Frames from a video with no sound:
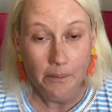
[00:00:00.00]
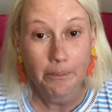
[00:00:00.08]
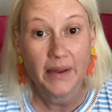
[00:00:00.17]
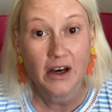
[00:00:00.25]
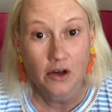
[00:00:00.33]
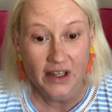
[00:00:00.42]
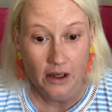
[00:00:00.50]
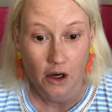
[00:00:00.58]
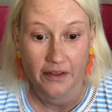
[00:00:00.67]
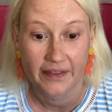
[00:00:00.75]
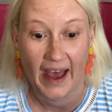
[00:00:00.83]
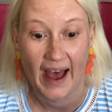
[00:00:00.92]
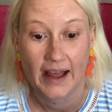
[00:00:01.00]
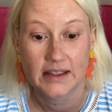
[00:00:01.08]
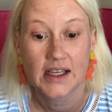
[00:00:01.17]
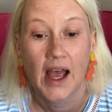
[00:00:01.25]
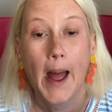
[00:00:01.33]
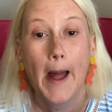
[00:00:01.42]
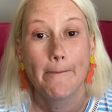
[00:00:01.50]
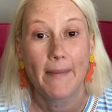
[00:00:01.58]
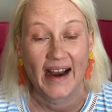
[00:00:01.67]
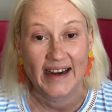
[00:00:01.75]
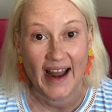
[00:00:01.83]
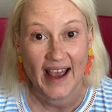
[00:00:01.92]
Building on that,
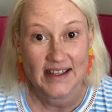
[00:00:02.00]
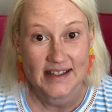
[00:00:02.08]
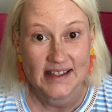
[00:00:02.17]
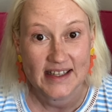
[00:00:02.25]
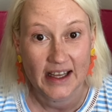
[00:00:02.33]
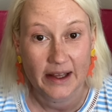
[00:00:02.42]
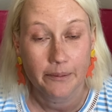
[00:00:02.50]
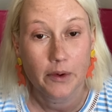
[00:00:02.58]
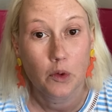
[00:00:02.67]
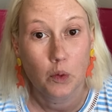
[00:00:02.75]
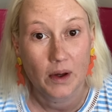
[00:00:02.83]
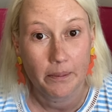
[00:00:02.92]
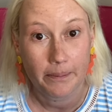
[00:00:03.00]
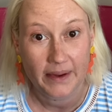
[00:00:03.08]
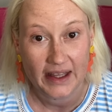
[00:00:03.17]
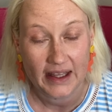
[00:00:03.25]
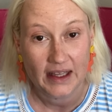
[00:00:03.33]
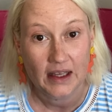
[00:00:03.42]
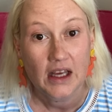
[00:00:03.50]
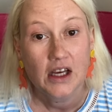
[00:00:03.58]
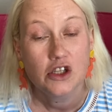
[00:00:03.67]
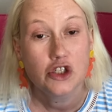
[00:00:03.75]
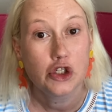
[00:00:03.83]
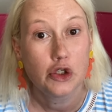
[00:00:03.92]
my next tip would be
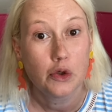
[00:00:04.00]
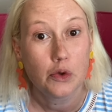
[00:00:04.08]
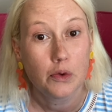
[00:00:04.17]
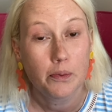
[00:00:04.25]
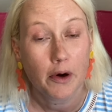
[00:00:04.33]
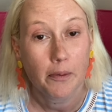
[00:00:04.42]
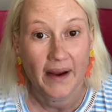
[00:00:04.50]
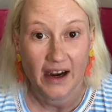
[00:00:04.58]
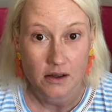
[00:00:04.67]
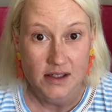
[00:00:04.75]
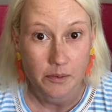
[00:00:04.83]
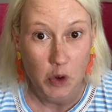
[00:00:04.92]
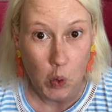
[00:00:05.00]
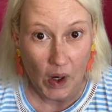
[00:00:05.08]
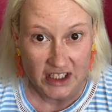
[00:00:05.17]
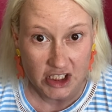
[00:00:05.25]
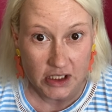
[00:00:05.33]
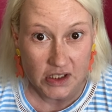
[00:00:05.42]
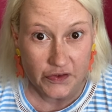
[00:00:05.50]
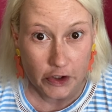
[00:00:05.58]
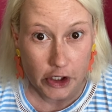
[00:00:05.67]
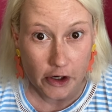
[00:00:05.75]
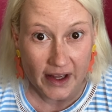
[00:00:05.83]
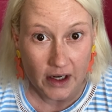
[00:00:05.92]
to prepare some questions for
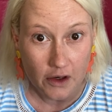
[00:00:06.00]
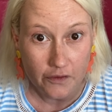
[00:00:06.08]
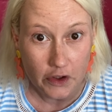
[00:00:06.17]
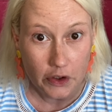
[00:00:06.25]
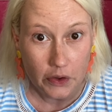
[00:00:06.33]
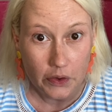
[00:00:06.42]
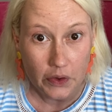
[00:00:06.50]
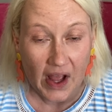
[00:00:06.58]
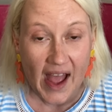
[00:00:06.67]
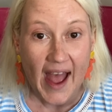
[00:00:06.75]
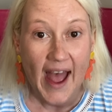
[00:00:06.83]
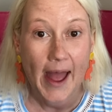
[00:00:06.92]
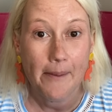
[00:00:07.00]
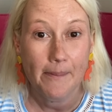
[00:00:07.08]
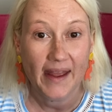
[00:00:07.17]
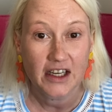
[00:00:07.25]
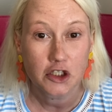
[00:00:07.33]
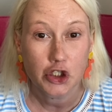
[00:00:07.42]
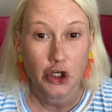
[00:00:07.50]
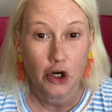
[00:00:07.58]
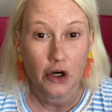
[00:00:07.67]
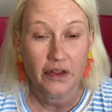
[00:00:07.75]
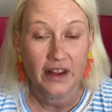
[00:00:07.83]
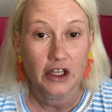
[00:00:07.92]
your interview and make
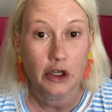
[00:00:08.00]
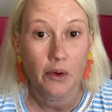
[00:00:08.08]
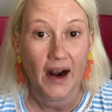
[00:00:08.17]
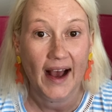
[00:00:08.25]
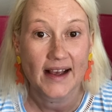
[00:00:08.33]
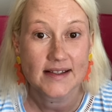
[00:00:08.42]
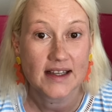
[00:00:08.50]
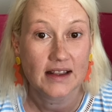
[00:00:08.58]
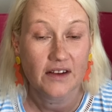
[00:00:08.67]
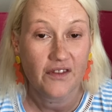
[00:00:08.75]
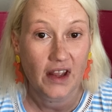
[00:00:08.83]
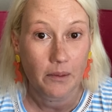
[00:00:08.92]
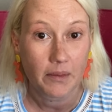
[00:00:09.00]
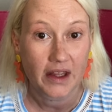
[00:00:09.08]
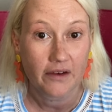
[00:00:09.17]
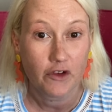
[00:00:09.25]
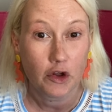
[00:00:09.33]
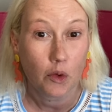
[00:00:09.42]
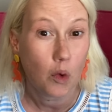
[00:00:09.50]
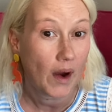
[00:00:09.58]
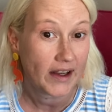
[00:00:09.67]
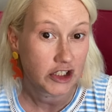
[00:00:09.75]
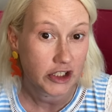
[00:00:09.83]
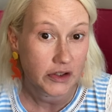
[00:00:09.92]
sure that you are asking the family a few
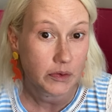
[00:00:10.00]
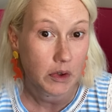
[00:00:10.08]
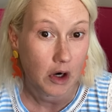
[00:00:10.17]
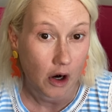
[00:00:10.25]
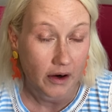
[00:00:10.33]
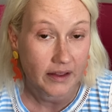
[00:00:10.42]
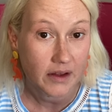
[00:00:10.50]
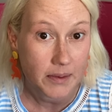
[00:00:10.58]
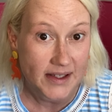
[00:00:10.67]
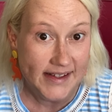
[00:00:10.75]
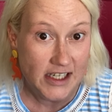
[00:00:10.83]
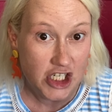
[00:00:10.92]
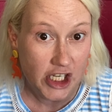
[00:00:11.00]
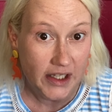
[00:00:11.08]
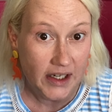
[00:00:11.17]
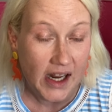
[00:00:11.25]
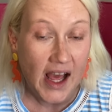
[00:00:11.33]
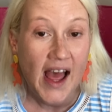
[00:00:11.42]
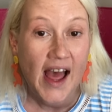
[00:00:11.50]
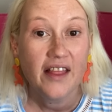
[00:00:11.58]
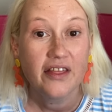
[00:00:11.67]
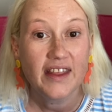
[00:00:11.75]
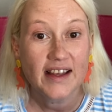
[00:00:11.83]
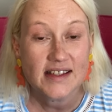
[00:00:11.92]
questions regarding the position.
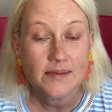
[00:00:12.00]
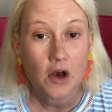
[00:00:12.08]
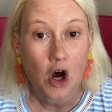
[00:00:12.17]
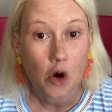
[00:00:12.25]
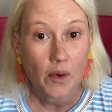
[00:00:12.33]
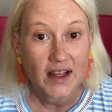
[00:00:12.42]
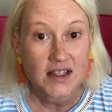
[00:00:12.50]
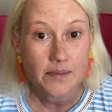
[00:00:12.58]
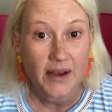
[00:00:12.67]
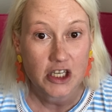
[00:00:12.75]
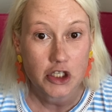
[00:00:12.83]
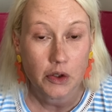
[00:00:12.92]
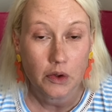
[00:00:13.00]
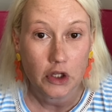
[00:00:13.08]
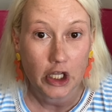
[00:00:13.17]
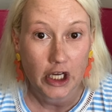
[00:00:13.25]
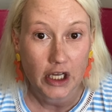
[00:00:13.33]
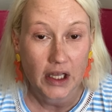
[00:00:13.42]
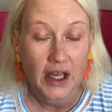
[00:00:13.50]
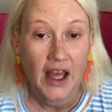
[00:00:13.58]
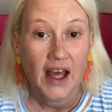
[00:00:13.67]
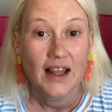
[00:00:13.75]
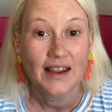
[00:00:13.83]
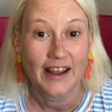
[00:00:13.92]
This always makes you look
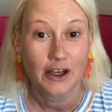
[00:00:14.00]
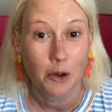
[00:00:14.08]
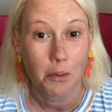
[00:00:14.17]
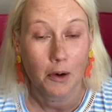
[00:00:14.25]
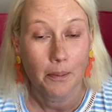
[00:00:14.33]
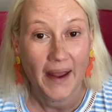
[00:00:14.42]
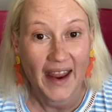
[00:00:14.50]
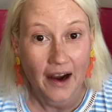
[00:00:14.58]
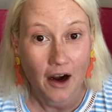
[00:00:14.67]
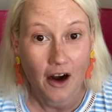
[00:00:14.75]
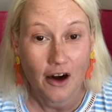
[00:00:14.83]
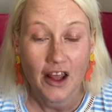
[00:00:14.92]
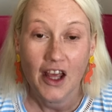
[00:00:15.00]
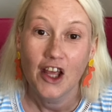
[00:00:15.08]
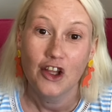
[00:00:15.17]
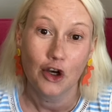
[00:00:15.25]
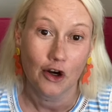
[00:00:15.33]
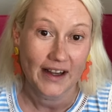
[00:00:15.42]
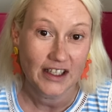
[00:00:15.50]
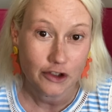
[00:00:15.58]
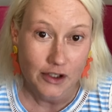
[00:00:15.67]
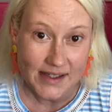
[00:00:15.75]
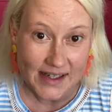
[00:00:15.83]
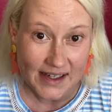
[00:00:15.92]
like you're prepared, you're
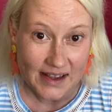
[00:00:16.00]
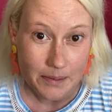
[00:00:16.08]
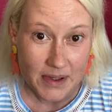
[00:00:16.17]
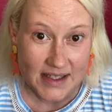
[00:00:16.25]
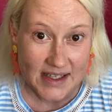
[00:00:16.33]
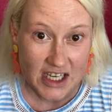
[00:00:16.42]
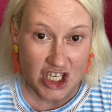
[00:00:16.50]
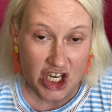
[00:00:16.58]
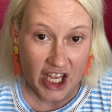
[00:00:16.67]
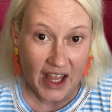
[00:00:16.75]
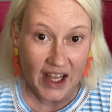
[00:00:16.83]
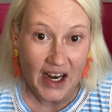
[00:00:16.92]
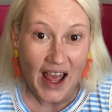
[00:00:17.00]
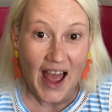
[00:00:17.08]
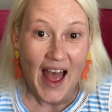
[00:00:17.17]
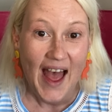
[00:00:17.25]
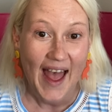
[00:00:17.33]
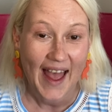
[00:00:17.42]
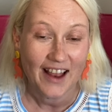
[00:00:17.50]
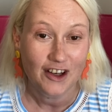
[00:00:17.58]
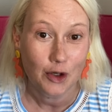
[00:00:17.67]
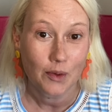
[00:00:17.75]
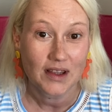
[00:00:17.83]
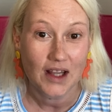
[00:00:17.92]
interested in the position, and
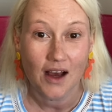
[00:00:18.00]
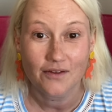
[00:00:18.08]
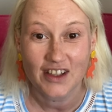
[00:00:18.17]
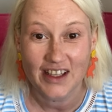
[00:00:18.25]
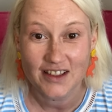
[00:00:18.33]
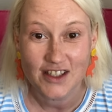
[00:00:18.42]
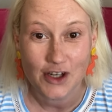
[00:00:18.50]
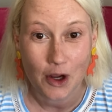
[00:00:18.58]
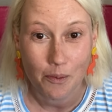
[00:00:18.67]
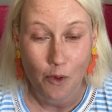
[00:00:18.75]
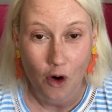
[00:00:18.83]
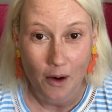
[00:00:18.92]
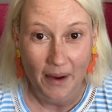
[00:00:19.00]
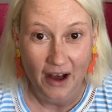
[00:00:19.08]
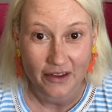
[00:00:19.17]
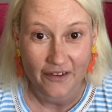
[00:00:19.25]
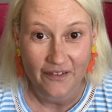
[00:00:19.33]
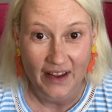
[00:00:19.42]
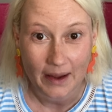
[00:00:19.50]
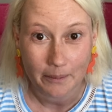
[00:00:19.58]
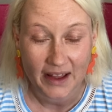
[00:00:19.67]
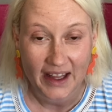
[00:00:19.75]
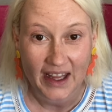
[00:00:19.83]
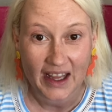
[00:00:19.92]
you would love to get to know more about the
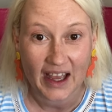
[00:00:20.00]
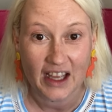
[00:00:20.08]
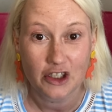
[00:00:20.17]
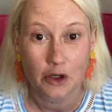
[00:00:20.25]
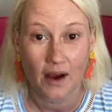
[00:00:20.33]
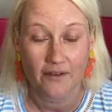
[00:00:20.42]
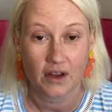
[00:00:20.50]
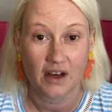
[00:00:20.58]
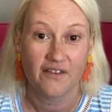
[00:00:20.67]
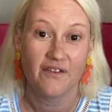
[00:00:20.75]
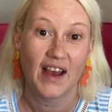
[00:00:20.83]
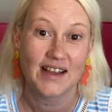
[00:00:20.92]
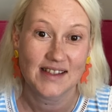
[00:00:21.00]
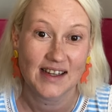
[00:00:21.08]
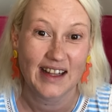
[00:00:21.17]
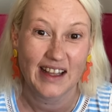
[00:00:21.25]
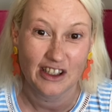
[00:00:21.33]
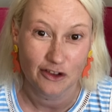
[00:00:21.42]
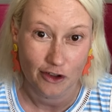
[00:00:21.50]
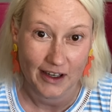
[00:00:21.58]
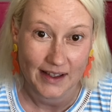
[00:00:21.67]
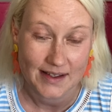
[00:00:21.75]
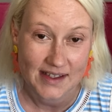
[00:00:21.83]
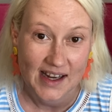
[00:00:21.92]
family and you have an invested
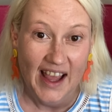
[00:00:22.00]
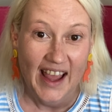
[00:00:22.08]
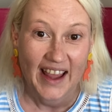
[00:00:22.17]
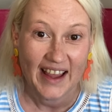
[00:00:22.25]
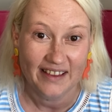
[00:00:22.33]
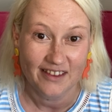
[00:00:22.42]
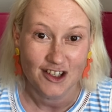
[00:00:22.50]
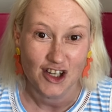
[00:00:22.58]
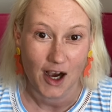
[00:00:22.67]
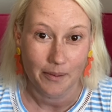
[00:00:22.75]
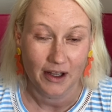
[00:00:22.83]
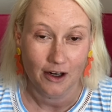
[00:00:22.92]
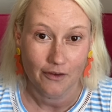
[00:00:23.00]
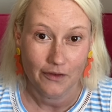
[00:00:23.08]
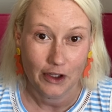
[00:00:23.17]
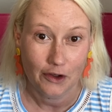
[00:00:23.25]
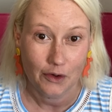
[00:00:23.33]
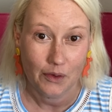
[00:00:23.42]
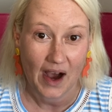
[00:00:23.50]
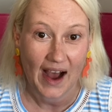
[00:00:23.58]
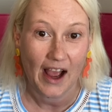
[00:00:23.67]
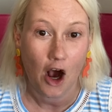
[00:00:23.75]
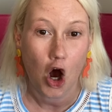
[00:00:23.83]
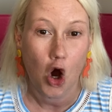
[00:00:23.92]
interest in the job interview.
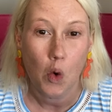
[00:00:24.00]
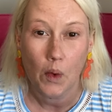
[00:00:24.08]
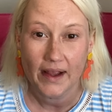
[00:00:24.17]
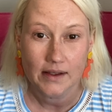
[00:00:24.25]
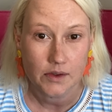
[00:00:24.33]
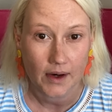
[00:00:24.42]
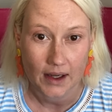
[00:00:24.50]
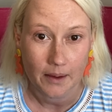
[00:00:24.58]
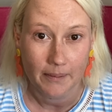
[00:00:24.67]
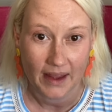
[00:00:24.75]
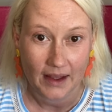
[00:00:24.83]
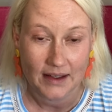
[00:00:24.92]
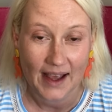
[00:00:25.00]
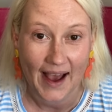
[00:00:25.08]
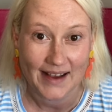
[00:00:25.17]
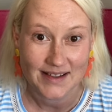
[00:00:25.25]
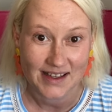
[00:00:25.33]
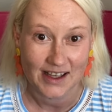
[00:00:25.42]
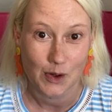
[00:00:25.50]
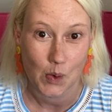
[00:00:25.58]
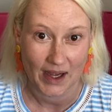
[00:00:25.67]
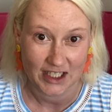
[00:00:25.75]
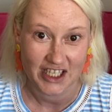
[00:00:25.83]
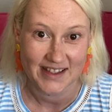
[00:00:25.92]
I always recommend asking
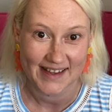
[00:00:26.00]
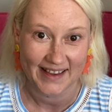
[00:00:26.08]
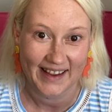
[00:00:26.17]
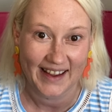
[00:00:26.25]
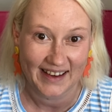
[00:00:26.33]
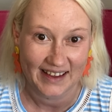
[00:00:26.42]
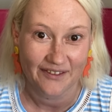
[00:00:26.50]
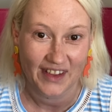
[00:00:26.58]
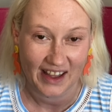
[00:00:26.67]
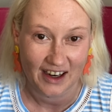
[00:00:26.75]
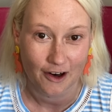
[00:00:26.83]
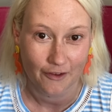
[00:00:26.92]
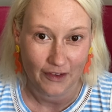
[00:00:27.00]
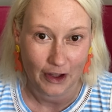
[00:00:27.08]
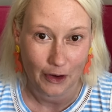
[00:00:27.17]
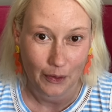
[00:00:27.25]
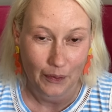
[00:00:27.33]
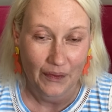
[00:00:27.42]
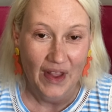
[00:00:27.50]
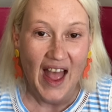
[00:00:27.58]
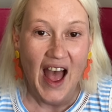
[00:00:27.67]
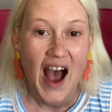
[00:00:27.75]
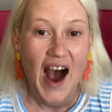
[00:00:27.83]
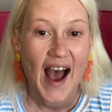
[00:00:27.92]
questions at the end of the interview.
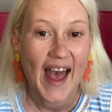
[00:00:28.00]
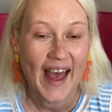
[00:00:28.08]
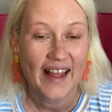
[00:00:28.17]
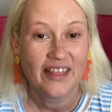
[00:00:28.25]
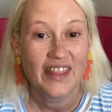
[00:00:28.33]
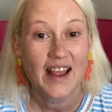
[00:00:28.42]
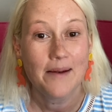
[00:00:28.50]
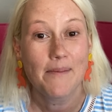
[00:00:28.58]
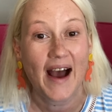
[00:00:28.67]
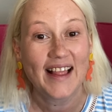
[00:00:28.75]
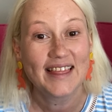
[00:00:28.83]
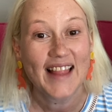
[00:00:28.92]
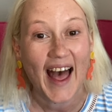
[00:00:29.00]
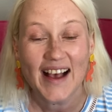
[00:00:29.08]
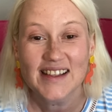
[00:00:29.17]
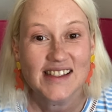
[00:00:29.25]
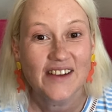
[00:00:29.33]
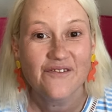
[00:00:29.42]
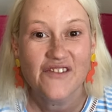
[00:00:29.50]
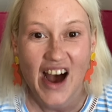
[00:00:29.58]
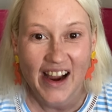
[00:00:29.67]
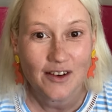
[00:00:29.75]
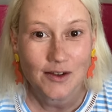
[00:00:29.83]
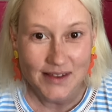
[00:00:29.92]
And then my last and
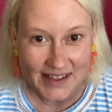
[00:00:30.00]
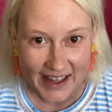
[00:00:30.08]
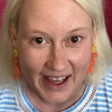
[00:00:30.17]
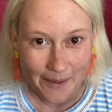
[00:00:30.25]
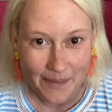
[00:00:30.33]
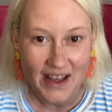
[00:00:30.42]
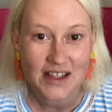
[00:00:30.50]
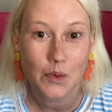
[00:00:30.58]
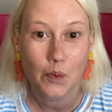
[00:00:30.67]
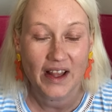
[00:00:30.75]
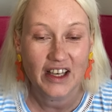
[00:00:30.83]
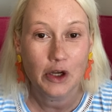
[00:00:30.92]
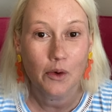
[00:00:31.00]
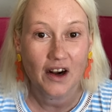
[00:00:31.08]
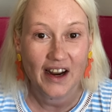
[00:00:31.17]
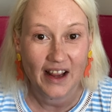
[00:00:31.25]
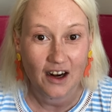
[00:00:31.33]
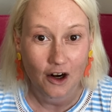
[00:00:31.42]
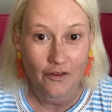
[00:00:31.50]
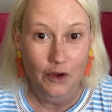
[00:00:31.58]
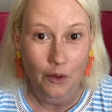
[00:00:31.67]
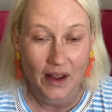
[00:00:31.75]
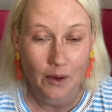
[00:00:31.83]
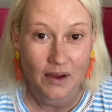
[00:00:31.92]
final tip is when you are
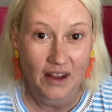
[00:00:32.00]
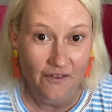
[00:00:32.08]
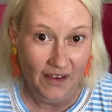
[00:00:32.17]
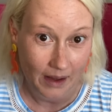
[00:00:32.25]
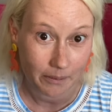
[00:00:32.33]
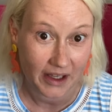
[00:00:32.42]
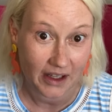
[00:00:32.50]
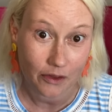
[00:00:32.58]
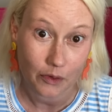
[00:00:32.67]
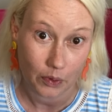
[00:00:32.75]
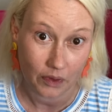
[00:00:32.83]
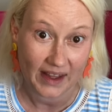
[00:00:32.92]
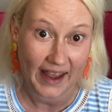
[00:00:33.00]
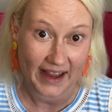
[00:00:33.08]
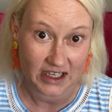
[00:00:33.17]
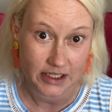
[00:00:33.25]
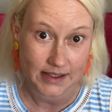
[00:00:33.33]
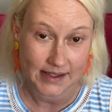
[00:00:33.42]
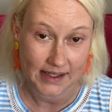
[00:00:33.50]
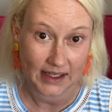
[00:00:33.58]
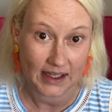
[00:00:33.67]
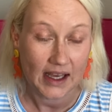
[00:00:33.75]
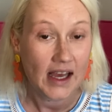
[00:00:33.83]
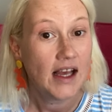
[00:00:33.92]
interviewing with a family through the
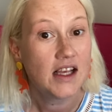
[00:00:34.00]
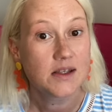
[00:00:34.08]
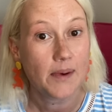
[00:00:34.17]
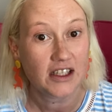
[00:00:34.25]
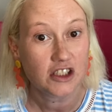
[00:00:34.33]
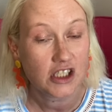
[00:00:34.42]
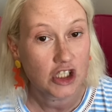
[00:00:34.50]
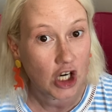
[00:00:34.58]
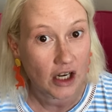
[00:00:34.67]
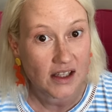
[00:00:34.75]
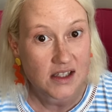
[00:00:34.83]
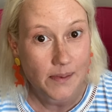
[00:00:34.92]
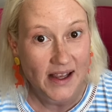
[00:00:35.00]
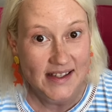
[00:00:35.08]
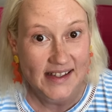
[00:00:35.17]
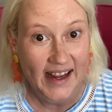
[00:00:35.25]
agency, especially Charlotte's Best